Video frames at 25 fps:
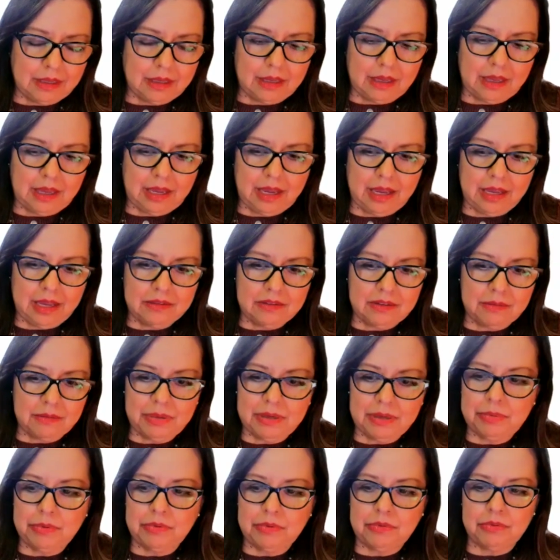And some
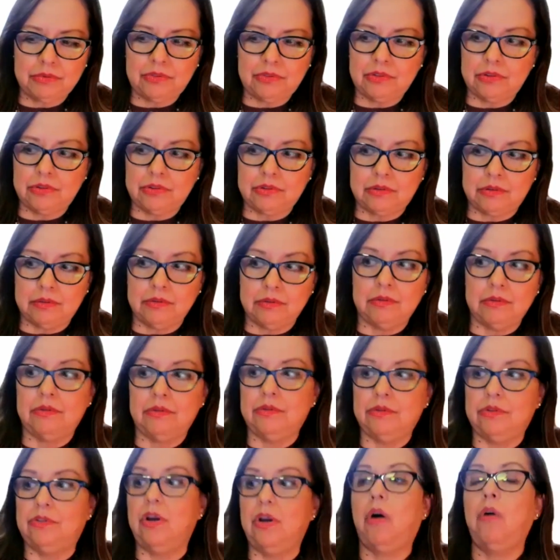people
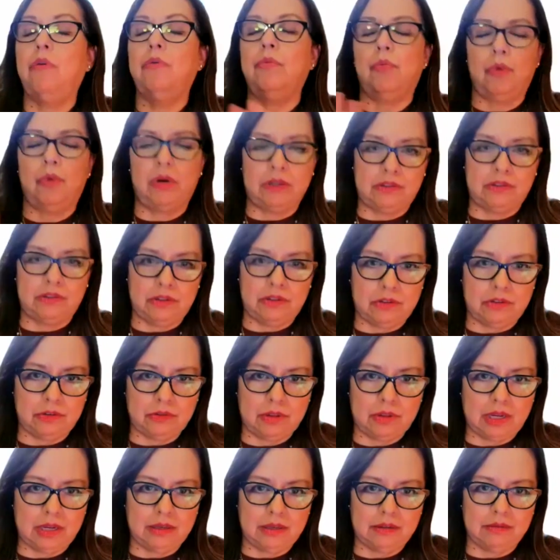don't want to do
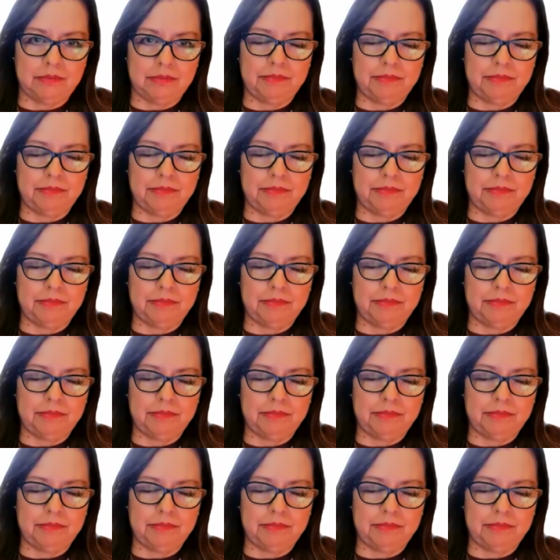that.